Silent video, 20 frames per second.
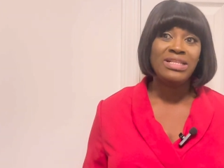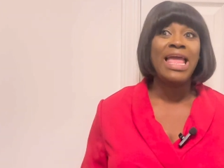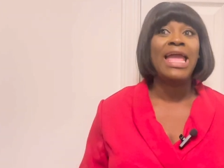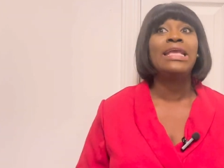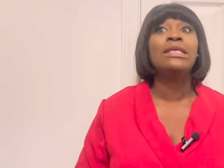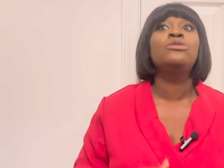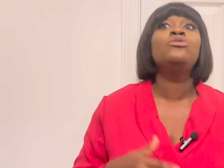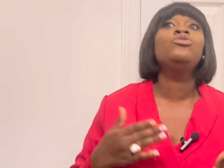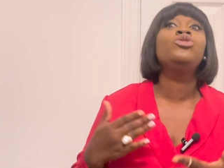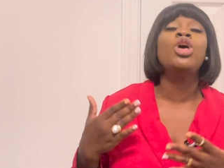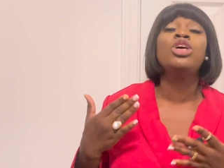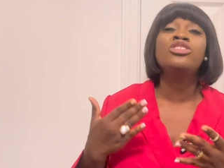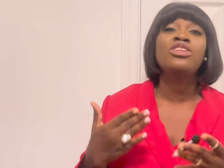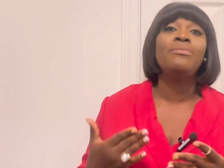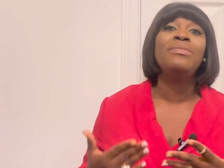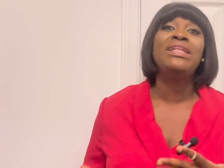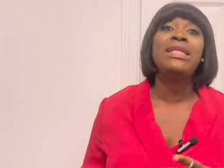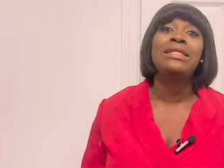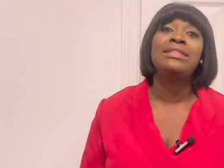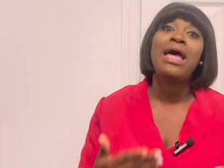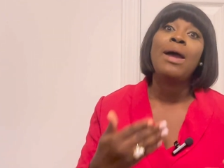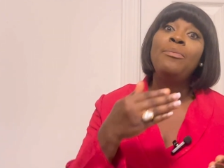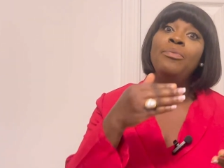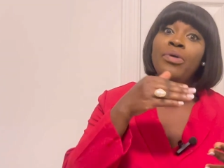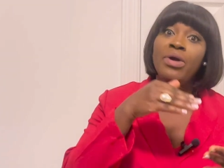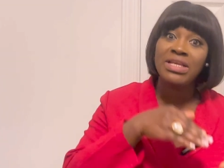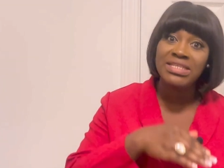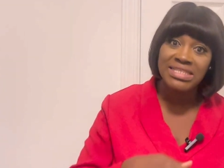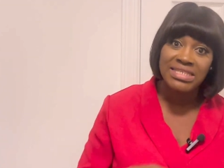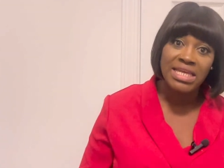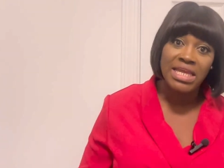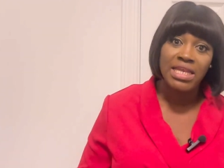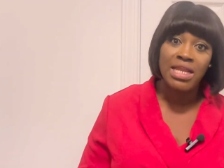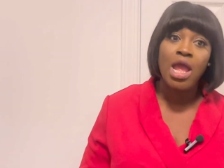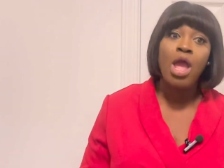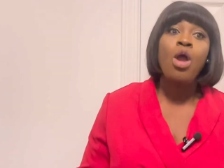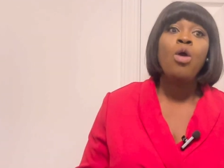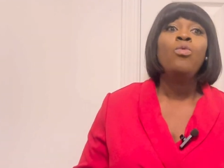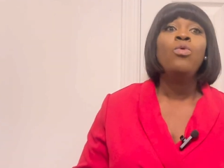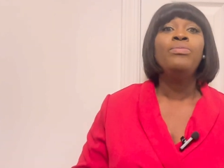Like, does not mean that that person
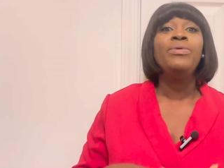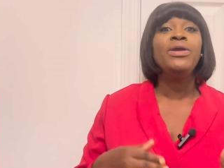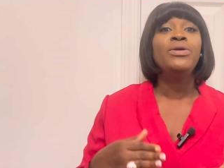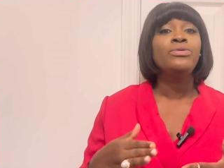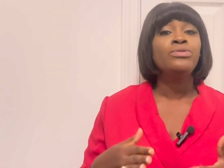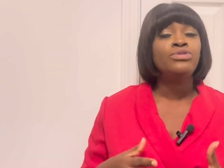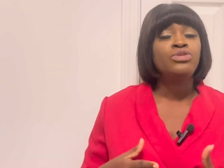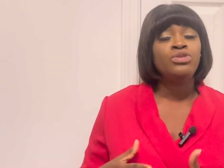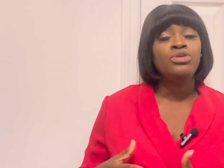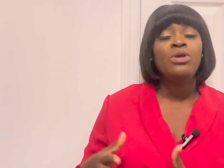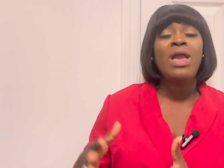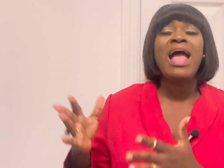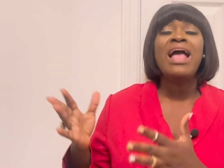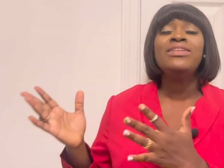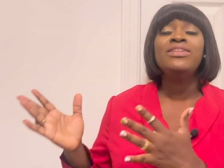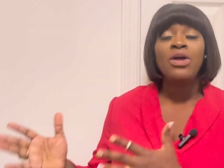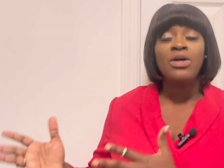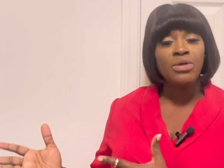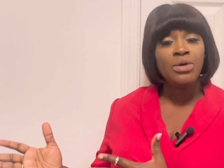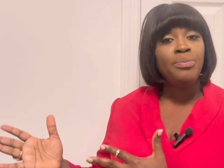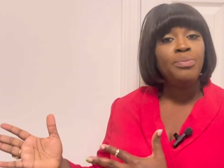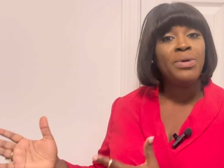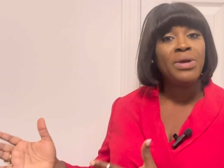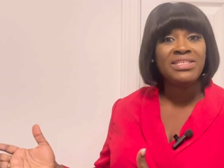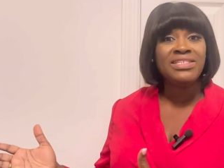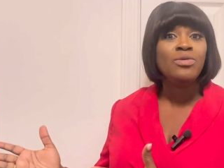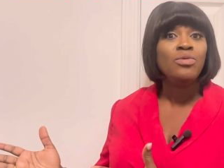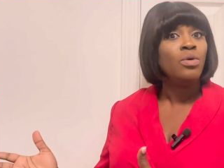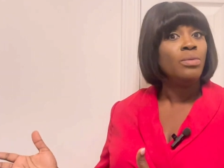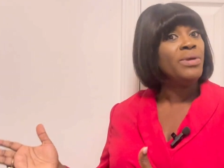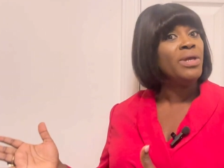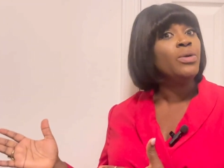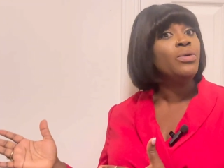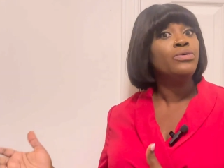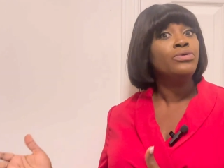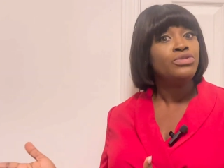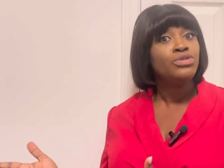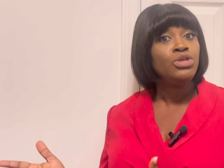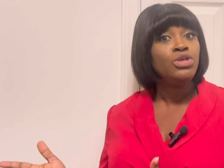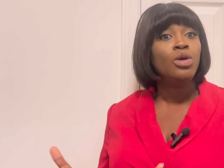will be good to you. Another person will be
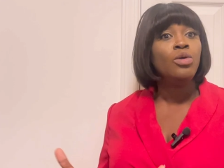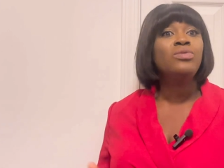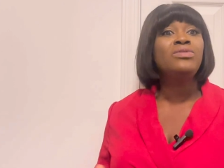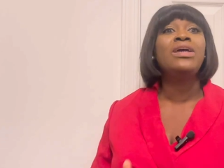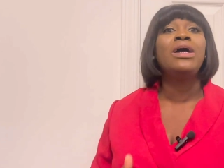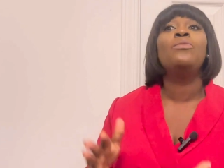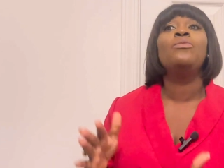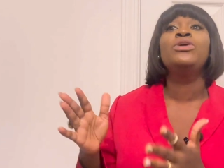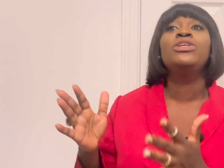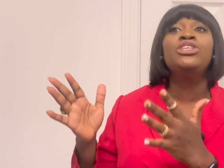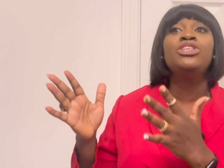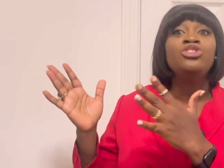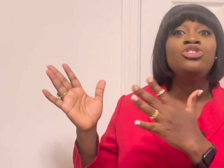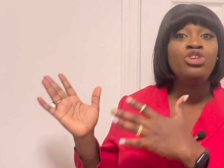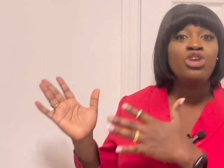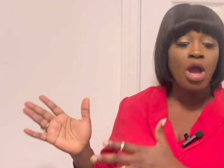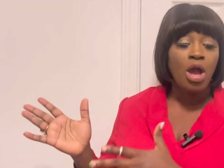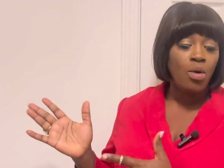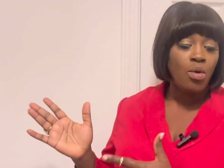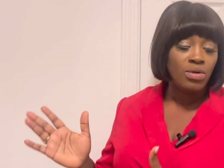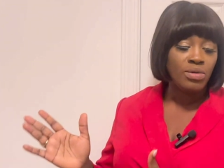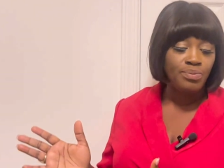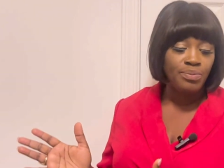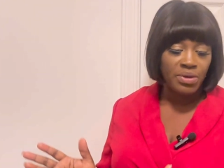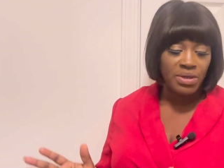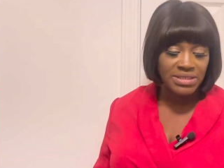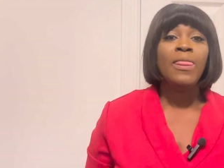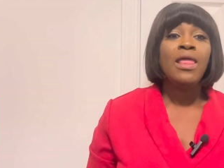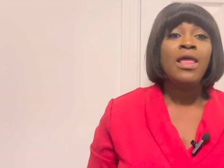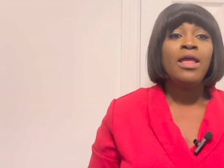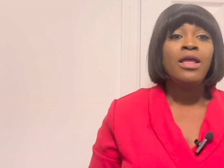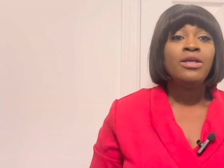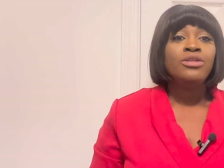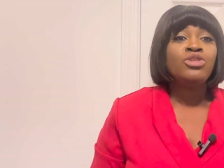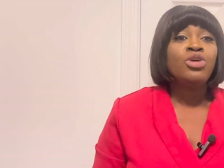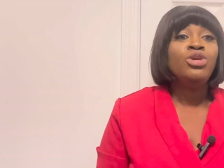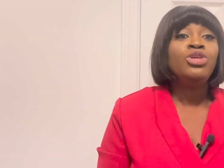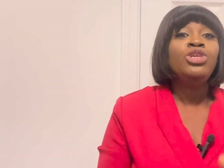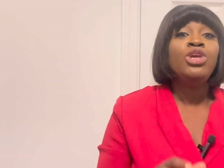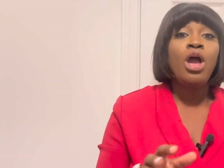good to you, that which is your own person.
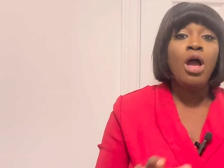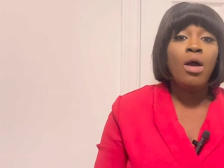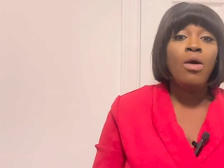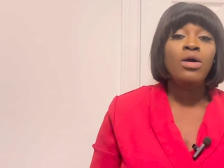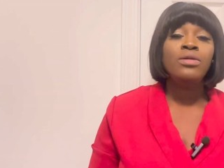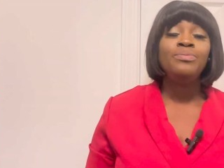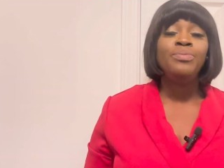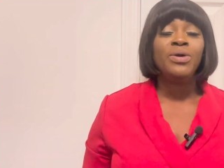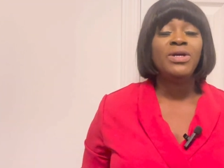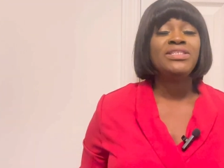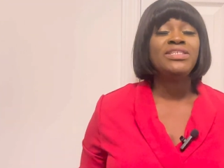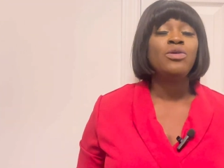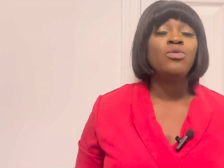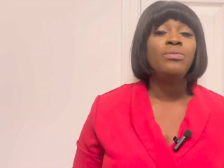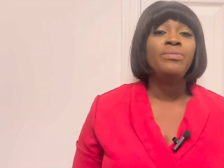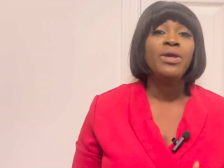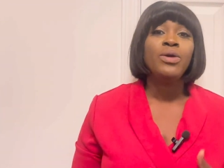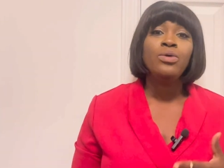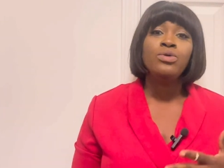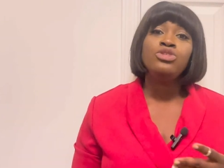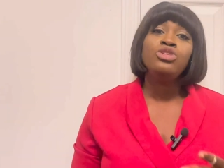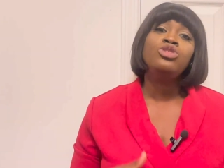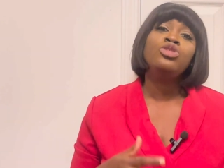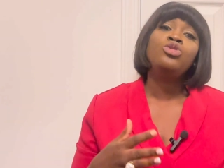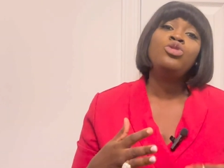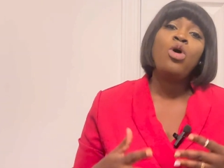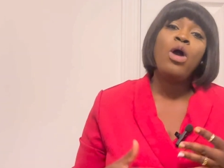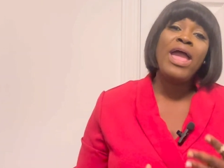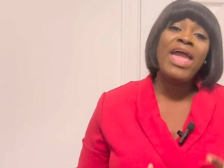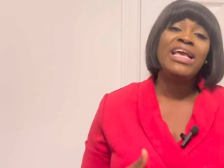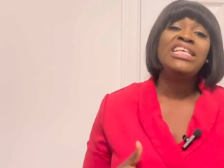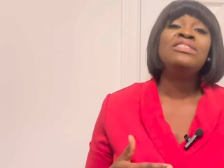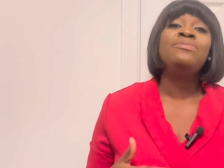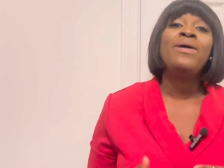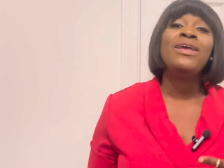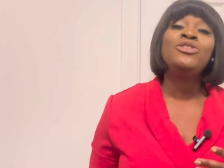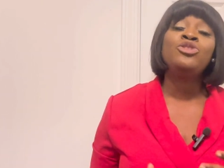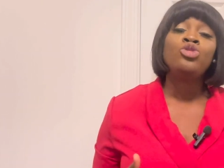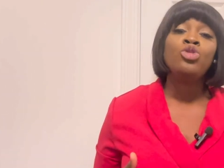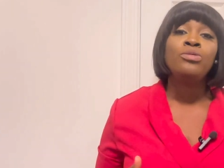So your own person will be good too. So don't
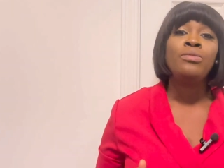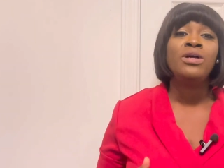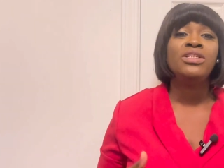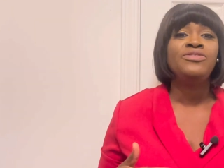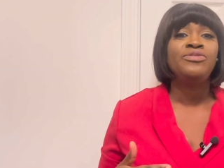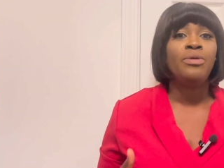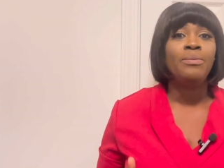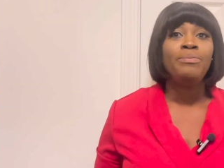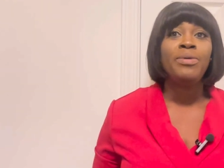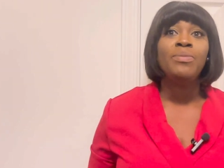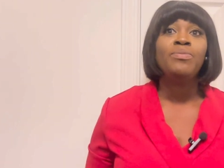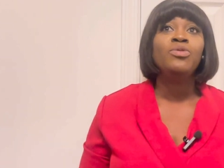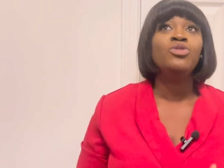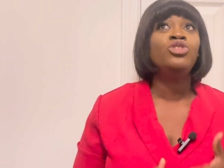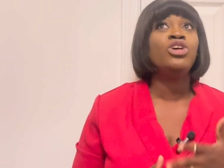expect too much from people.